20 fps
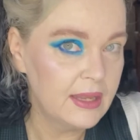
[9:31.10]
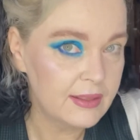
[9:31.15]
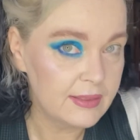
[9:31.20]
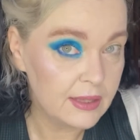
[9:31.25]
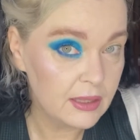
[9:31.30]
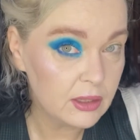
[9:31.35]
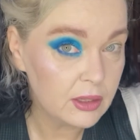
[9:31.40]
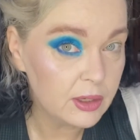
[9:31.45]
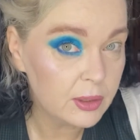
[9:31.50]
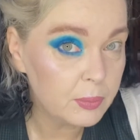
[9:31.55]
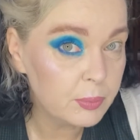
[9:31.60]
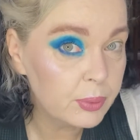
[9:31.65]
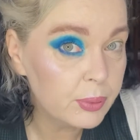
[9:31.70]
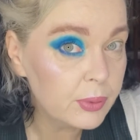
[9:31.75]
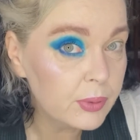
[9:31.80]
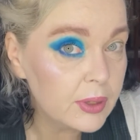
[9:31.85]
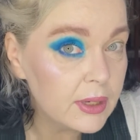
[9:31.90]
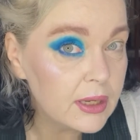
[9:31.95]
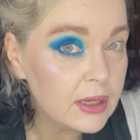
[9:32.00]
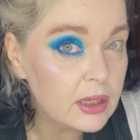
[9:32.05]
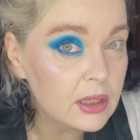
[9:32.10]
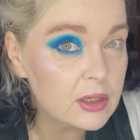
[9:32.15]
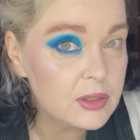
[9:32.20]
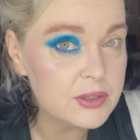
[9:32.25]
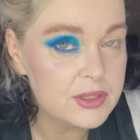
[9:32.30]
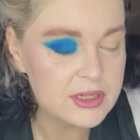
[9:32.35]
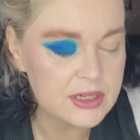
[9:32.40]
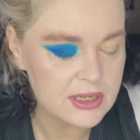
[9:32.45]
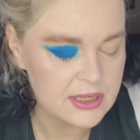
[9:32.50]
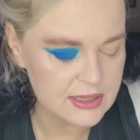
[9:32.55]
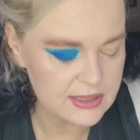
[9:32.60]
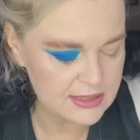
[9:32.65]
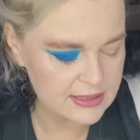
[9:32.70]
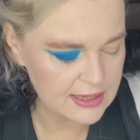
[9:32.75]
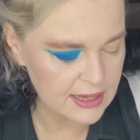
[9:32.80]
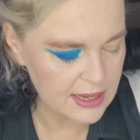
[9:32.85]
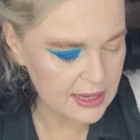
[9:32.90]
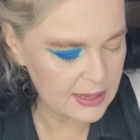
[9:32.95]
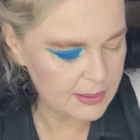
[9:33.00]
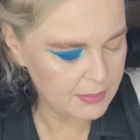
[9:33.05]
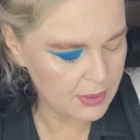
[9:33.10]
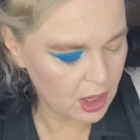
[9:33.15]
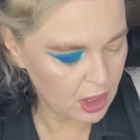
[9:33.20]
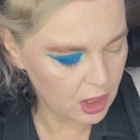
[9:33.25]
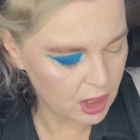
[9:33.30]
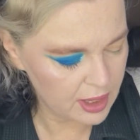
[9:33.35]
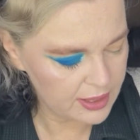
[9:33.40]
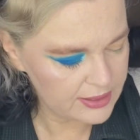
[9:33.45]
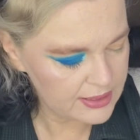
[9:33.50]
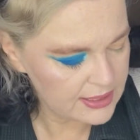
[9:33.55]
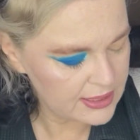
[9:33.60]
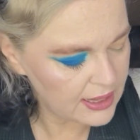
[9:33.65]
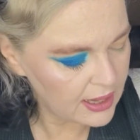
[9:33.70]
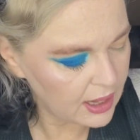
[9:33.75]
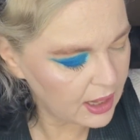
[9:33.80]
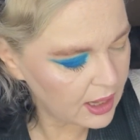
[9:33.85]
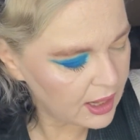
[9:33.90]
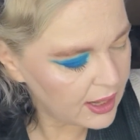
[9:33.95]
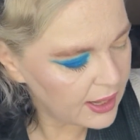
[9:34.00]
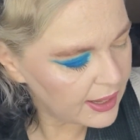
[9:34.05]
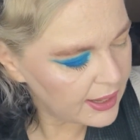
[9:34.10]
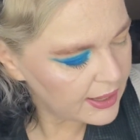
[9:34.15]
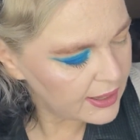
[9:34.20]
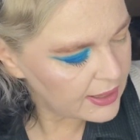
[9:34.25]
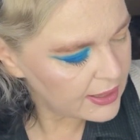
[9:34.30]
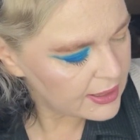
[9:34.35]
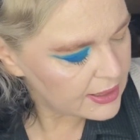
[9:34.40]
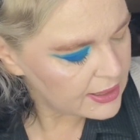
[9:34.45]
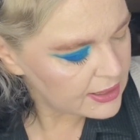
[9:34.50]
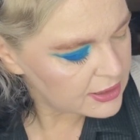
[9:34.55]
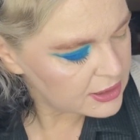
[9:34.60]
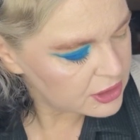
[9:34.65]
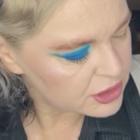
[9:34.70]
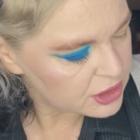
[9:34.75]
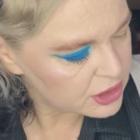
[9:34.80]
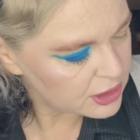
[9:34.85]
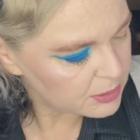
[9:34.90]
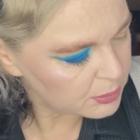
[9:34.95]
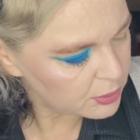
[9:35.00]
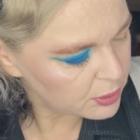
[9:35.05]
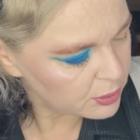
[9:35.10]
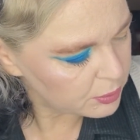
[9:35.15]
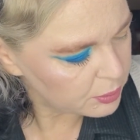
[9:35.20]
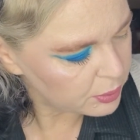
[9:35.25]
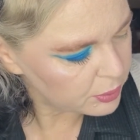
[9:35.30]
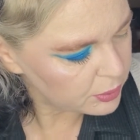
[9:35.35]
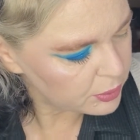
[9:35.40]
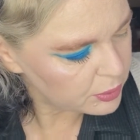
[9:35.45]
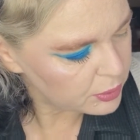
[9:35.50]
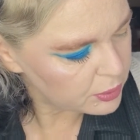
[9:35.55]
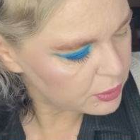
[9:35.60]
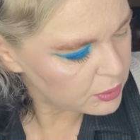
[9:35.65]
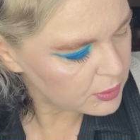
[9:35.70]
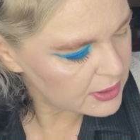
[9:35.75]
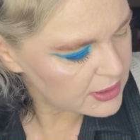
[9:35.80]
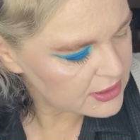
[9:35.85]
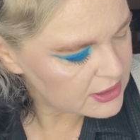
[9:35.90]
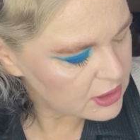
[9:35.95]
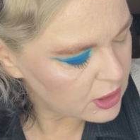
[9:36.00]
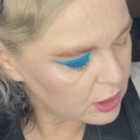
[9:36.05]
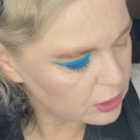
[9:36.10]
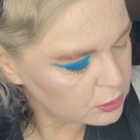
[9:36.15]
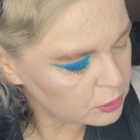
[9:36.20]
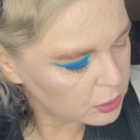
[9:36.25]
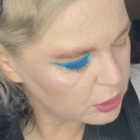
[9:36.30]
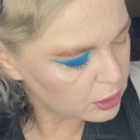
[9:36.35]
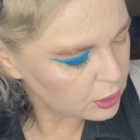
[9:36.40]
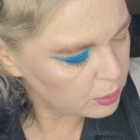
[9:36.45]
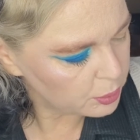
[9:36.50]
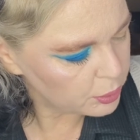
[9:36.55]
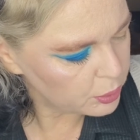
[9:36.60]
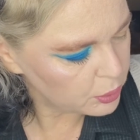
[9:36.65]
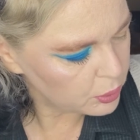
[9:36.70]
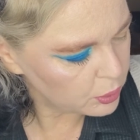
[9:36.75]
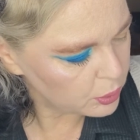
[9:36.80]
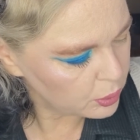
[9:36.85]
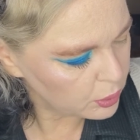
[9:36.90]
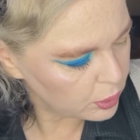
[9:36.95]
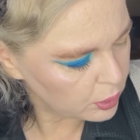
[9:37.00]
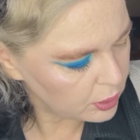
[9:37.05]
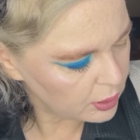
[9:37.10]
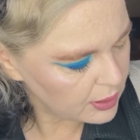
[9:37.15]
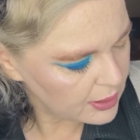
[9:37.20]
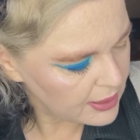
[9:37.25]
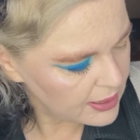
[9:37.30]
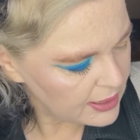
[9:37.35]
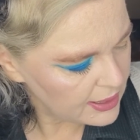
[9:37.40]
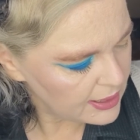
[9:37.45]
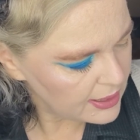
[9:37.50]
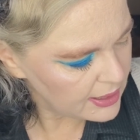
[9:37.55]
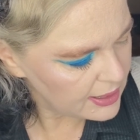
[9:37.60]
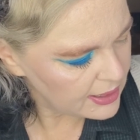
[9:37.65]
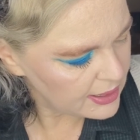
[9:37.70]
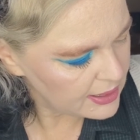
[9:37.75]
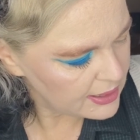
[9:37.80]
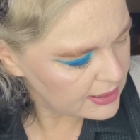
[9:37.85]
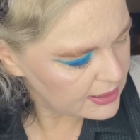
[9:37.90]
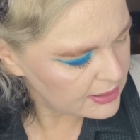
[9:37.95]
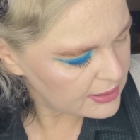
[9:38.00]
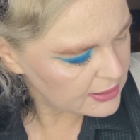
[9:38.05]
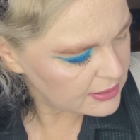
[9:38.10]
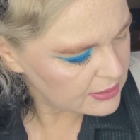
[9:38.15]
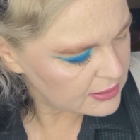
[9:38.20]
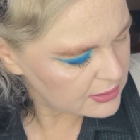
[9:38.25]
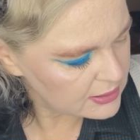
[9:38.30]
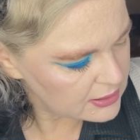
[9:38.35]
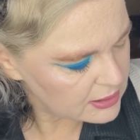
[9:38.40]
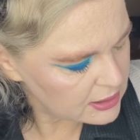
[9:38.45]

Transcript: look pretty close to the same on the eye. The shimmer blue is called Whirlpool, and